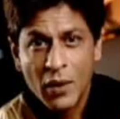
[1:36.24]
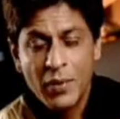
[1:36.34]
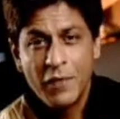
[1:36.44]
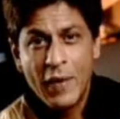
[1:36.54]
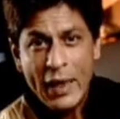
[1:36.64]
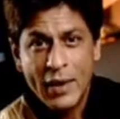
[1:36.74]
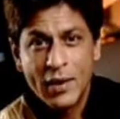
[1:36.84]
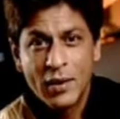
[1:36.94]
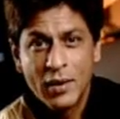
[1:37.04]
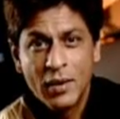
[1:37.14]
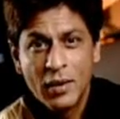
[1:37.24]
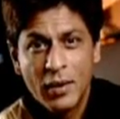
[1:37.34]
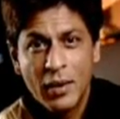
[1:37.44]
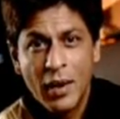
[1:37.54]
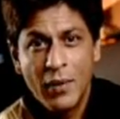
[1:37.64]
we fight,
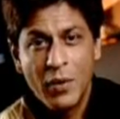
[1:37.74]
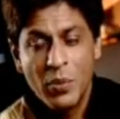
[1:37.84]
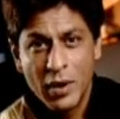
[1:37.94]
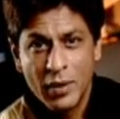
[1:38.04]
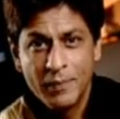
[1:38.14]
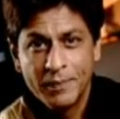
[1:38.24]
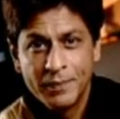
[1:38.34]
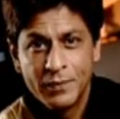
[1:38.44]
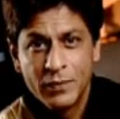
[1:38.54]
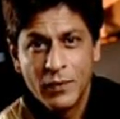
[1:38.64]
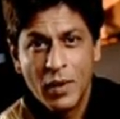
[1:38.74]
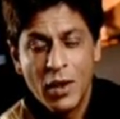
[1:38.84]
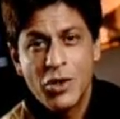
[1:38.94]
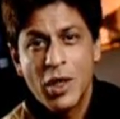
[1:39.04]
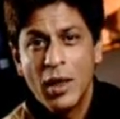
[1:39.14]
and we win.
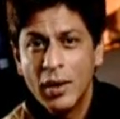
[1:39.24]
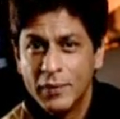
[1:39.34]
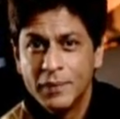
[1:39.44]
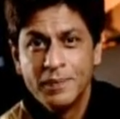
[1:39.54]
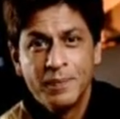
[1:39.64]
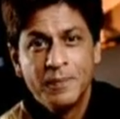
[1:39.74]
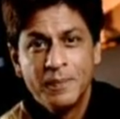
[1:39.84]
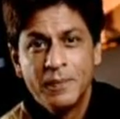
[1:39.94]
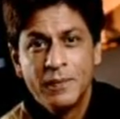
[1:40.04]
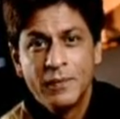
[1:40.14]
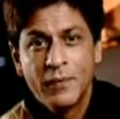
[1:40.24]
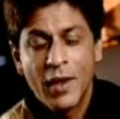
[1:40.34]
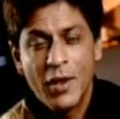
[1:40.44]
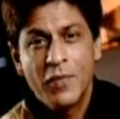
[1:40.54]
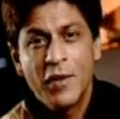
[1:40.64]
Inshallah.
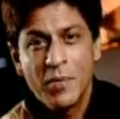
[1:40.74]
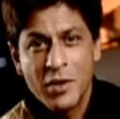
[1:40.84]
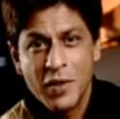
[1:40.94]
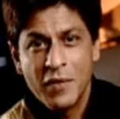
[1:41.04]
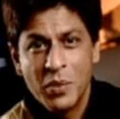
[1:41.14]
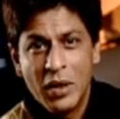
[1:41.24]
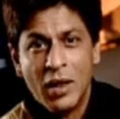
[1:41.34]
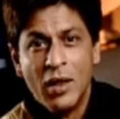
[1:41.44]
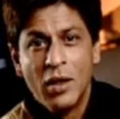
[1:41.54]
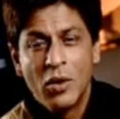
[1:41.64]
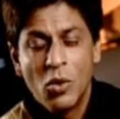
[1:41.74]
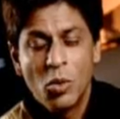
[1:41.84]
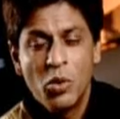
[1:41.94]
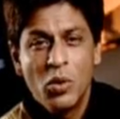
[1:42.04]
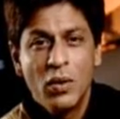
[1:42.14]
Thank you very much, everyone.
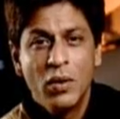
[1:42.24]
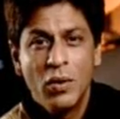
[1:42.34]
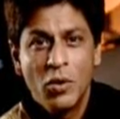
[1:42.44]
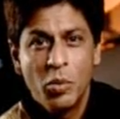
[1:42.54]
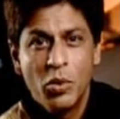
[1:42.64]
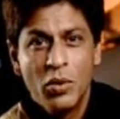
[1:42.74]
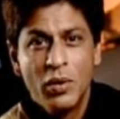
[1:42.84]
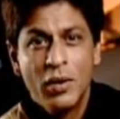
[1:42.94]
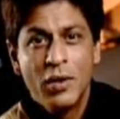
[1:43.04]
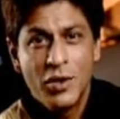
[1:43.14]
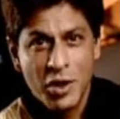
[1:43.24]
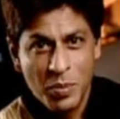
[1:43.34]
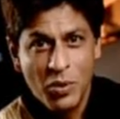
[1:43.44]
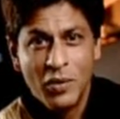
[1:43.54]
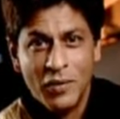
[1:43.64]
Korbo, Lorbo,
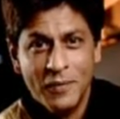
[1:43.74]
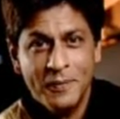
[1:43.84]
Jeetbo.